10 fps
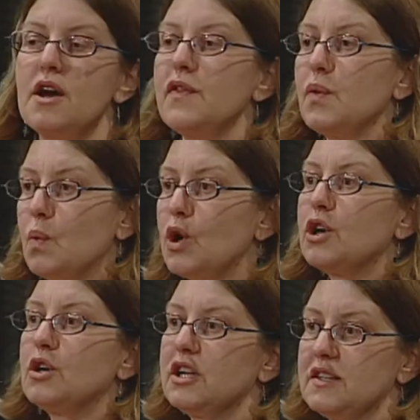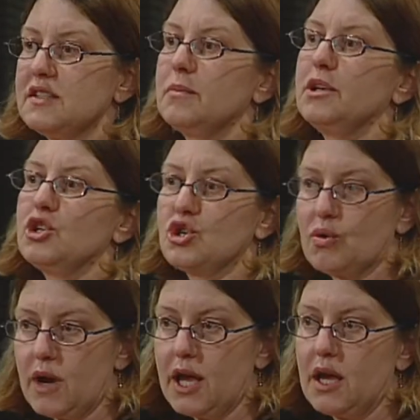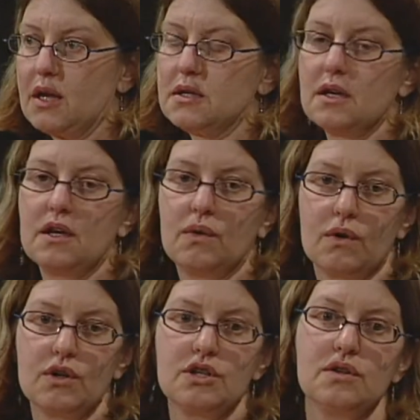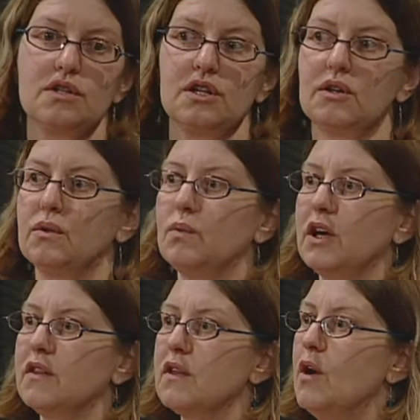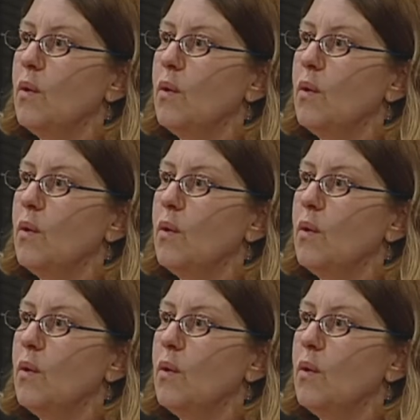the worker needs to be trained in order to deal with,